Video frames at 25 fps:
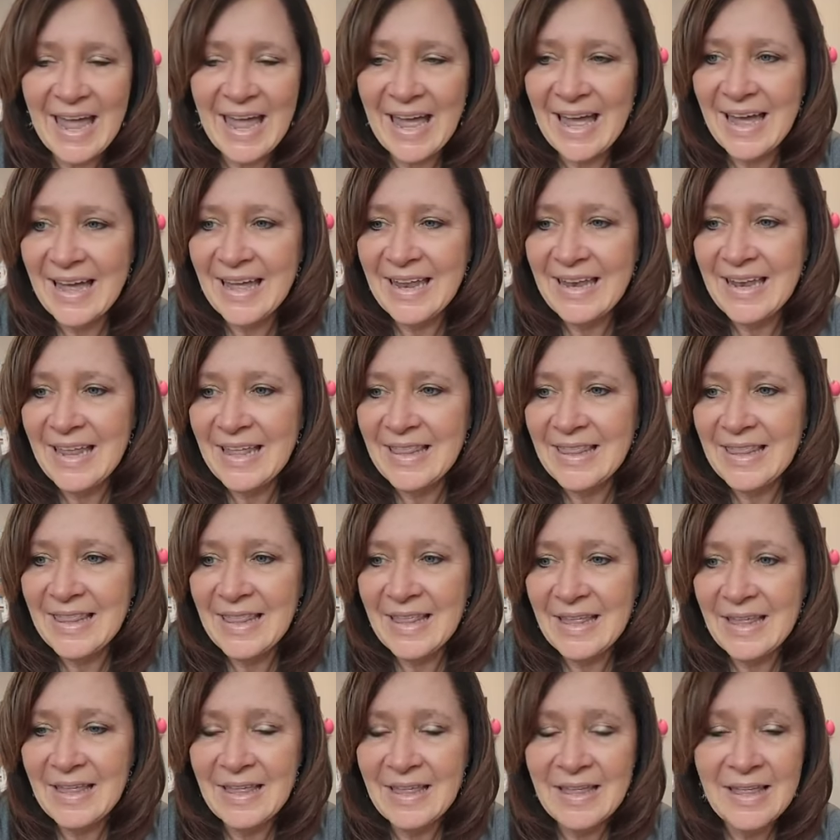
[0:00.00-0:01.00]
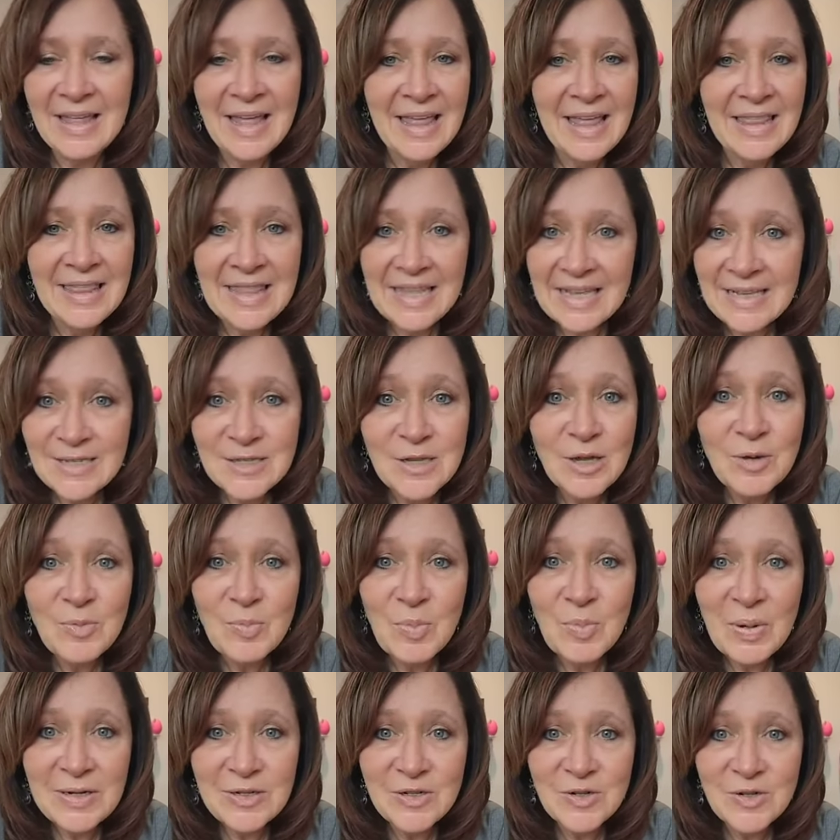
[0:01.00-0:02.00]
and the things
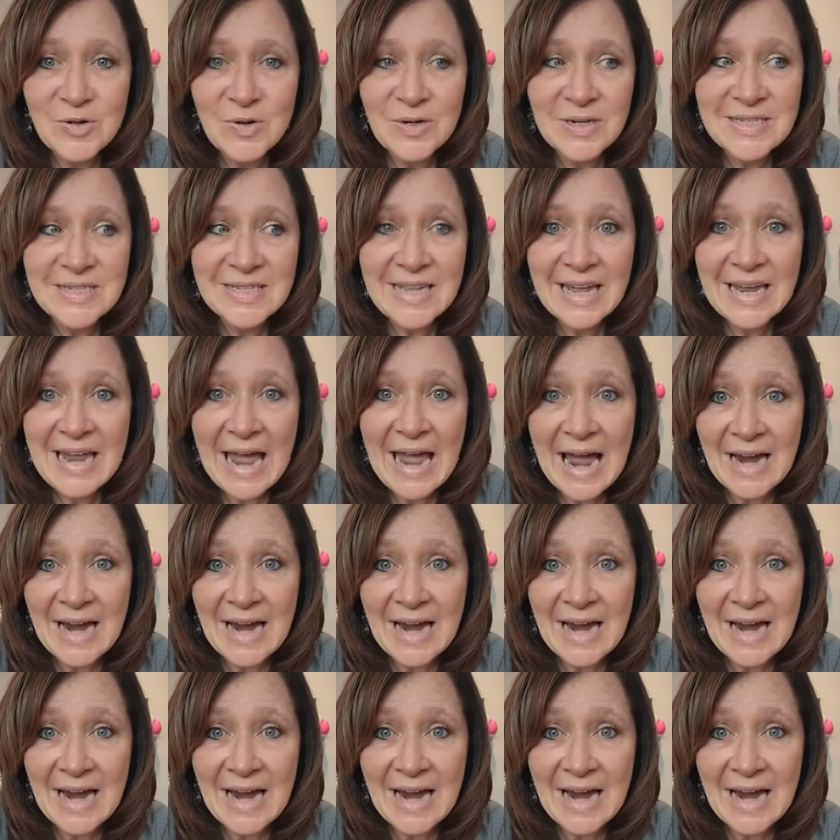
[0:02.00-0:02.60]
on Pinterest,